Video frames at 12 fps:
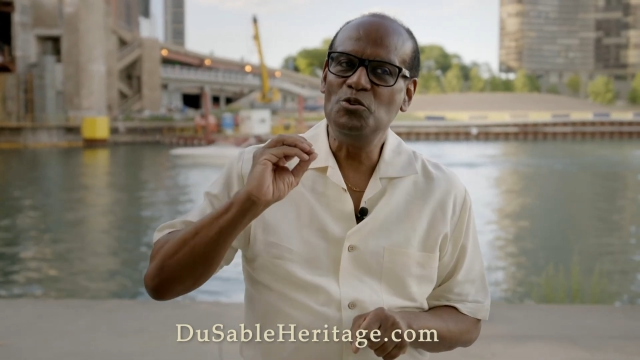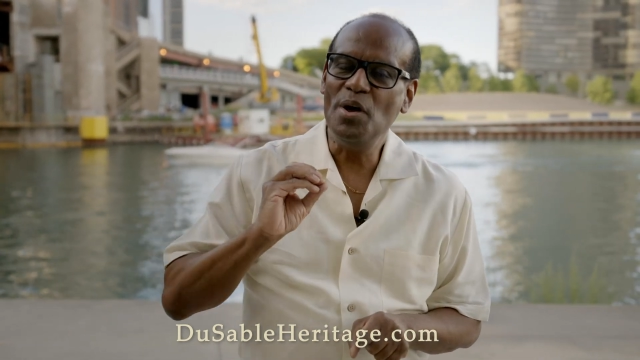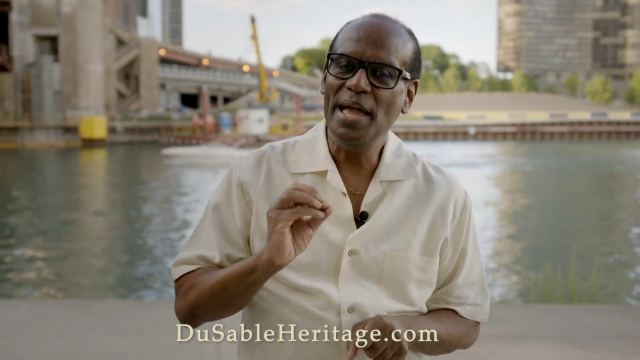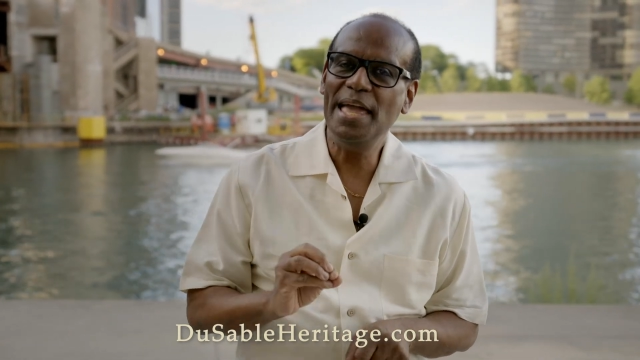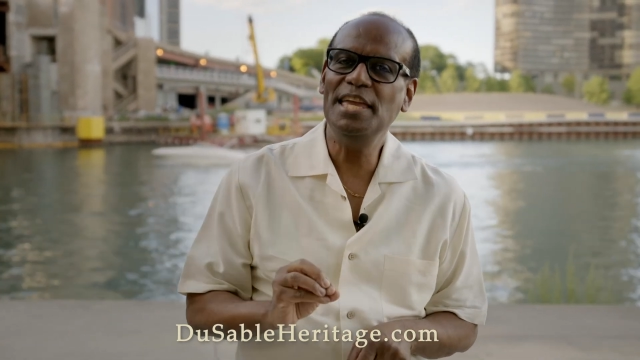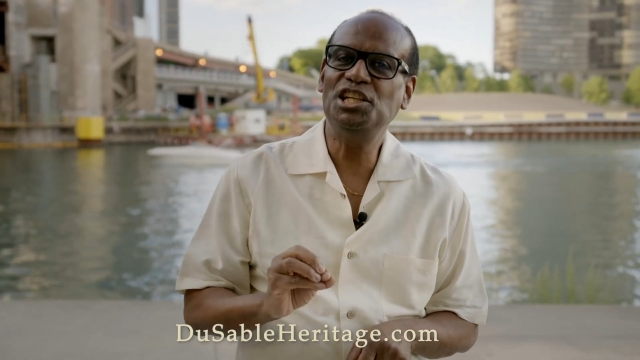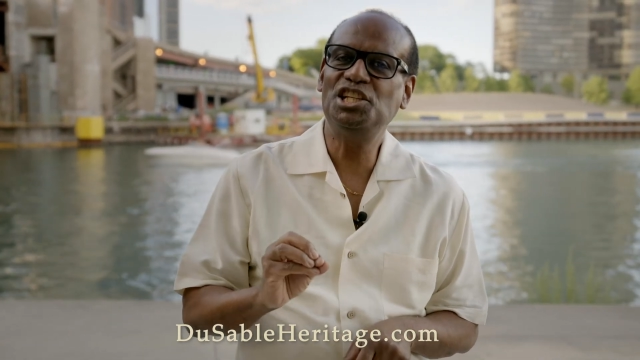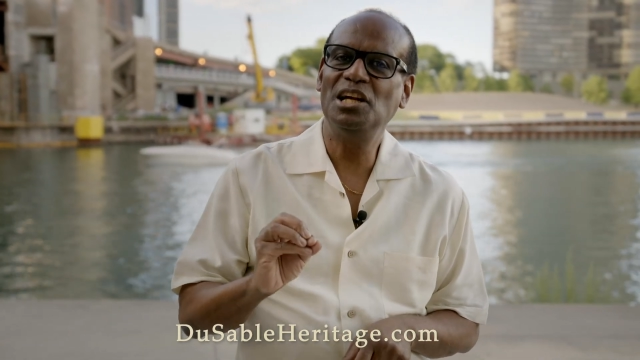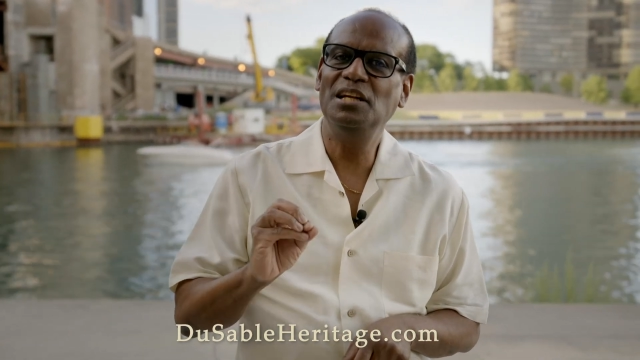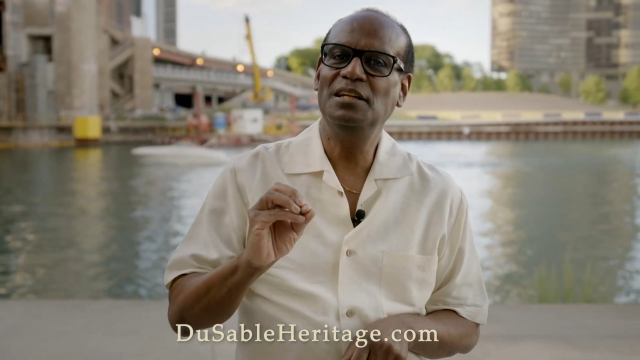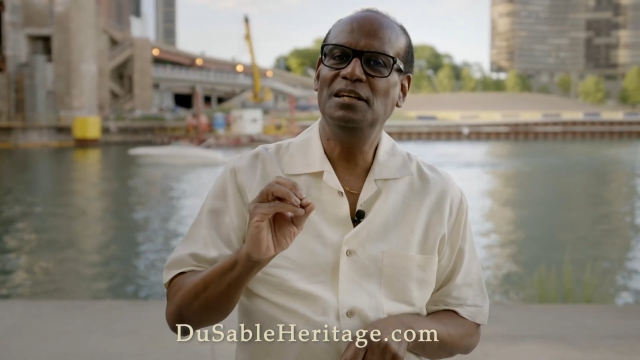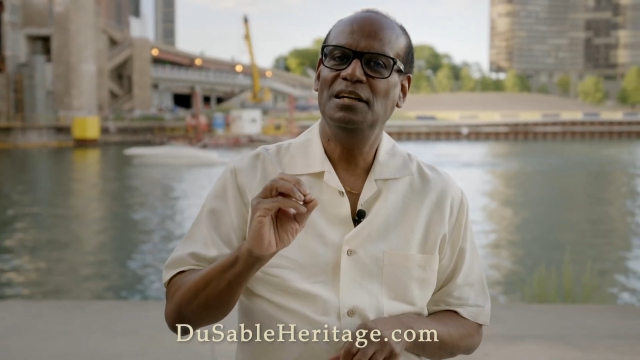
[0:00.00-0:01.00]
the
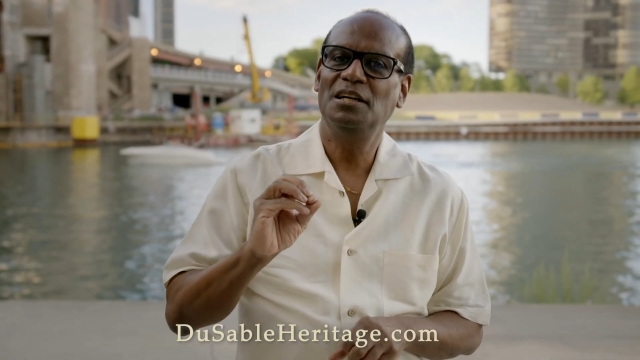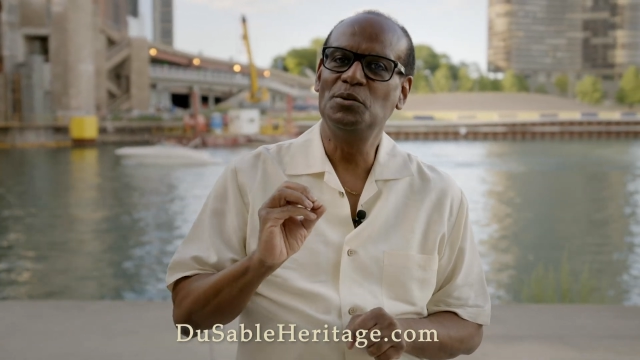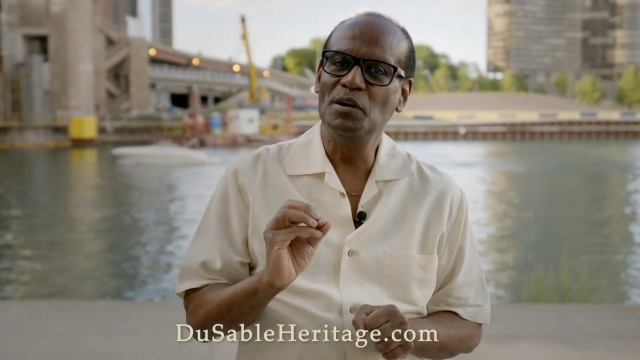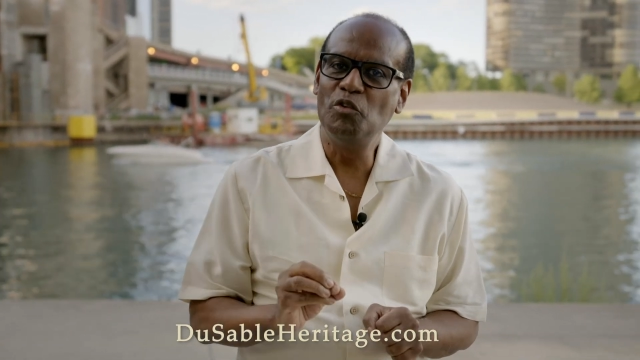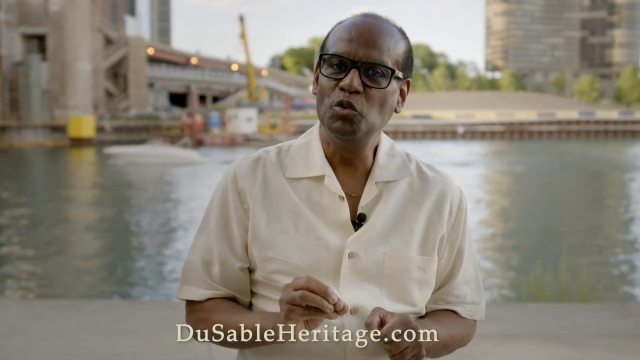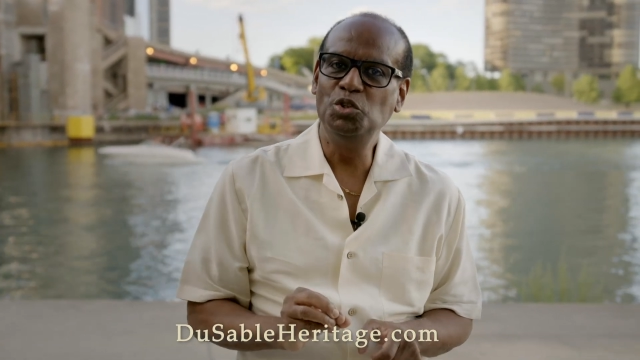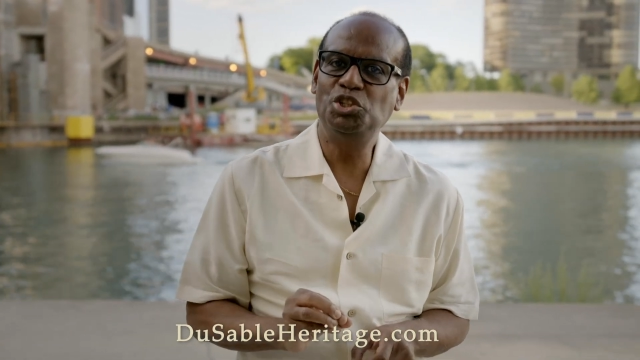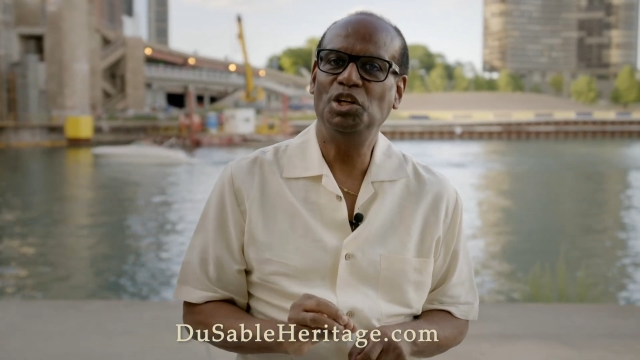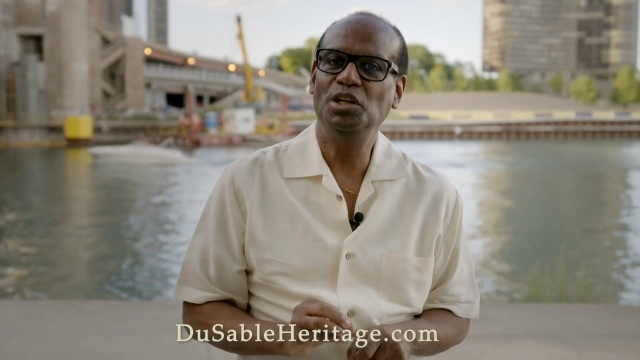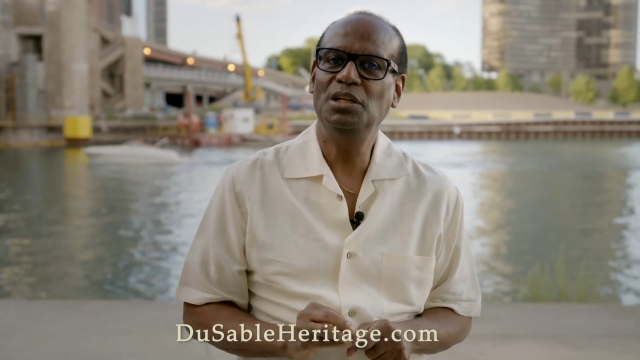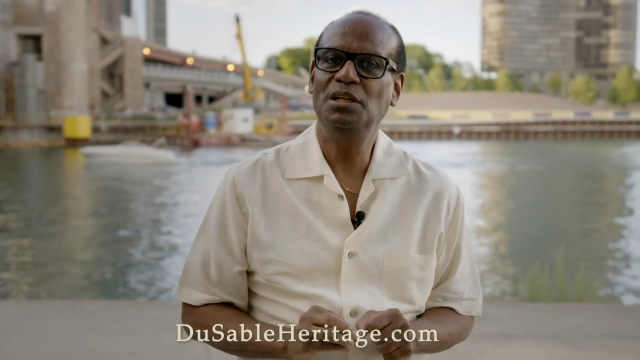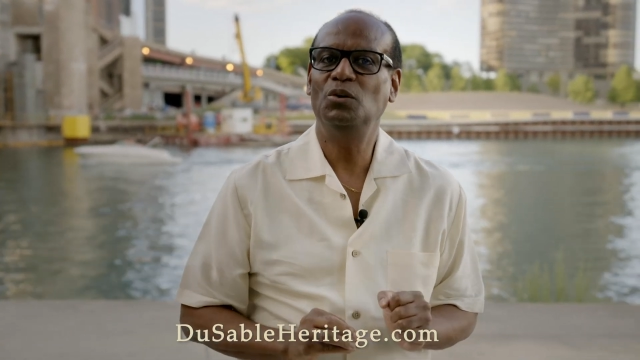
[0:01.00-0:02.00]
Haitian
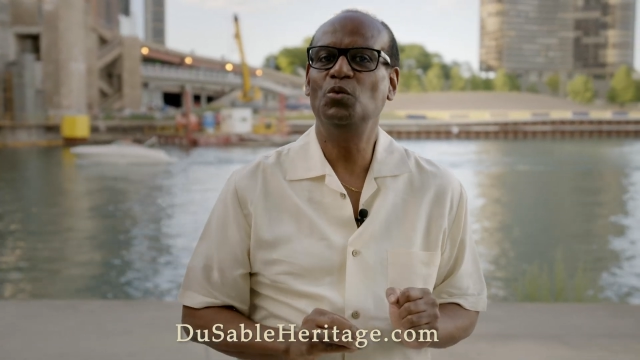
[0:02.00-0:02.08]
Revolution,